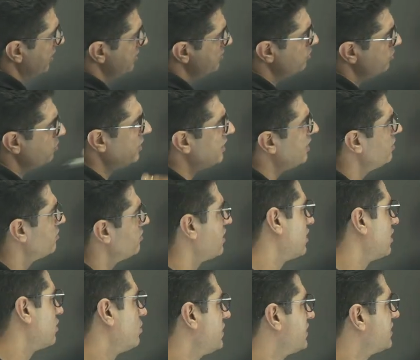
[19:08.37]
What do you think?
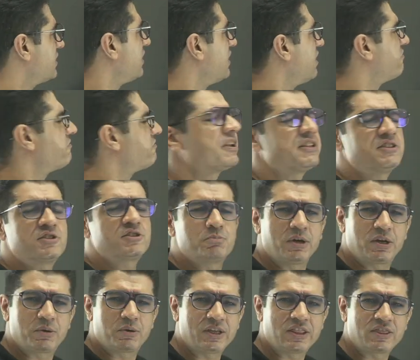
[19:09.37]
What's the difference
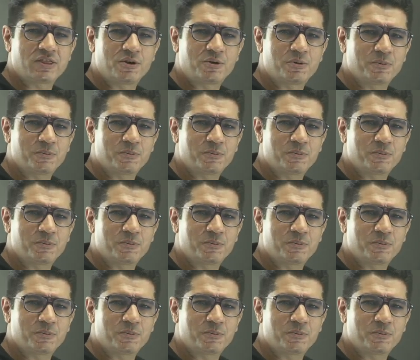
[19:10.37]
between the two?